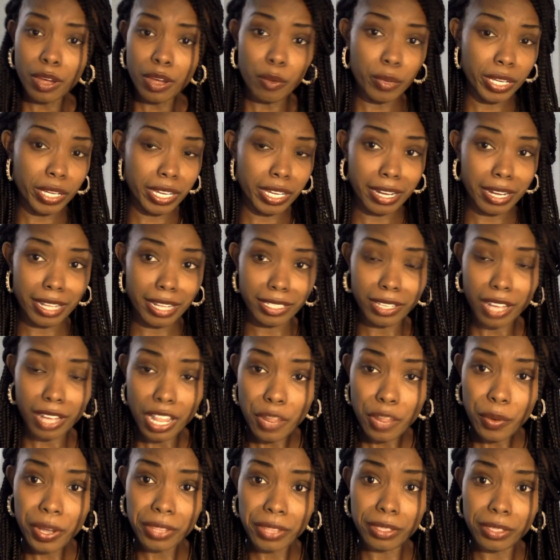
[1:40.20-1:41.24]
We cannot
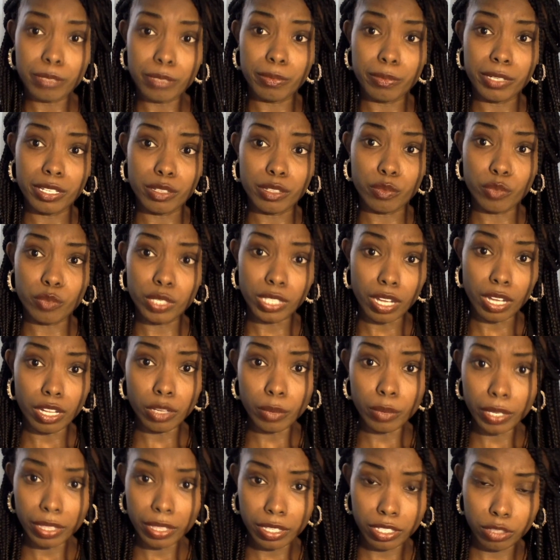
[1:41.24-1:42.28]
tolerate this, because if we
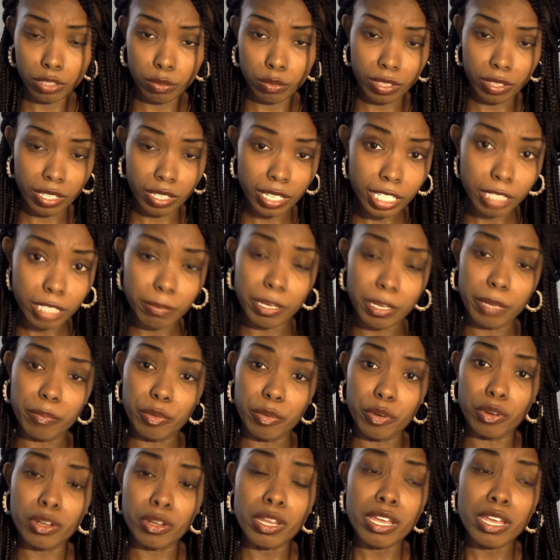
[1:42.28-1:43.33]
tolerate this with these
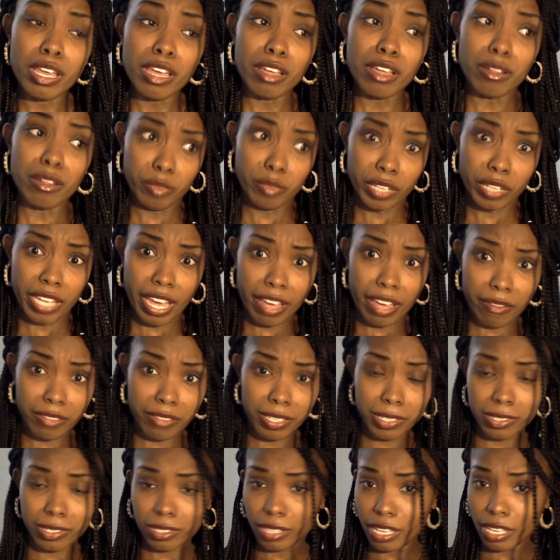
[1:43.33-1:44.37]
people, we have
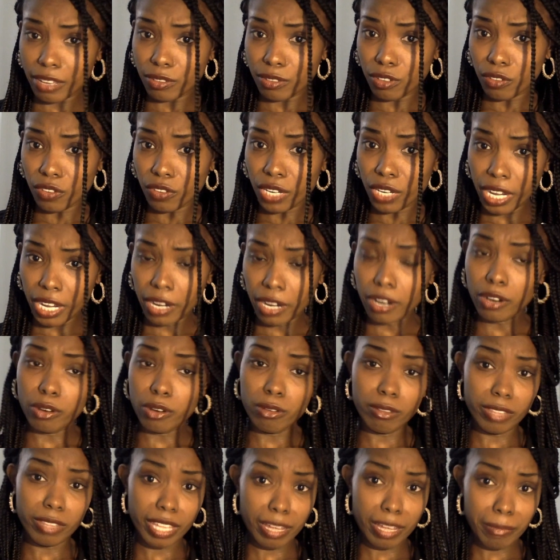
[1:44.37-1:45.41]
these slaves over here
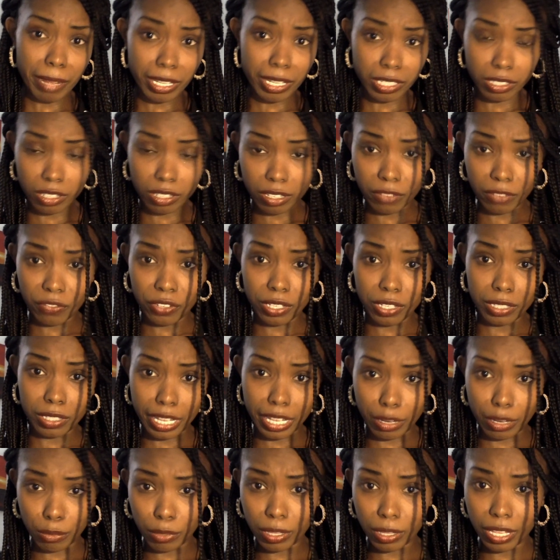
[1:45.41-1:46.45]
who they might start feeling
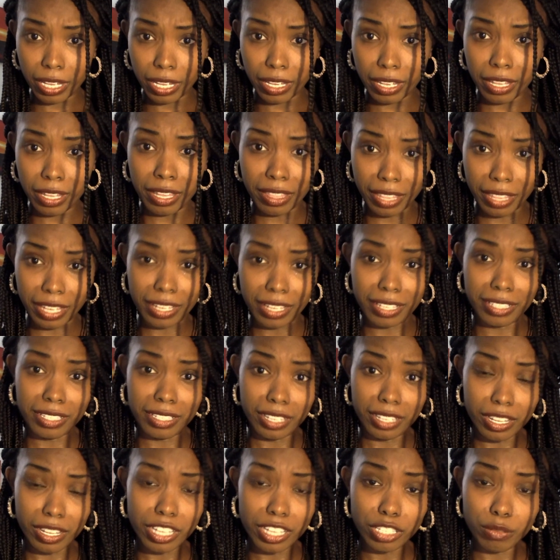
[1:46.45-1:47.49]
like they can
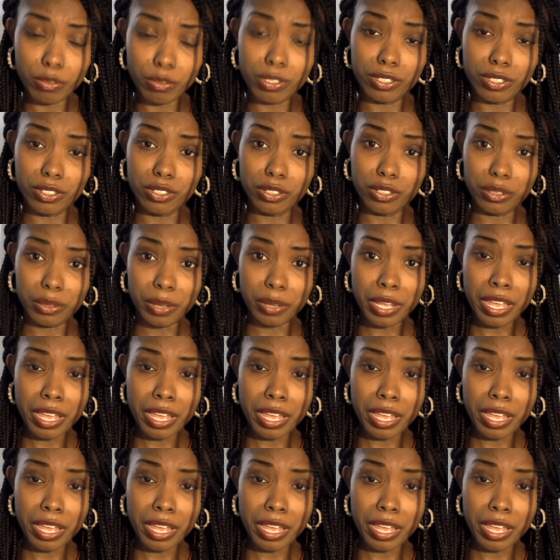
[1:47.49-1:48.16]
tell us what to do.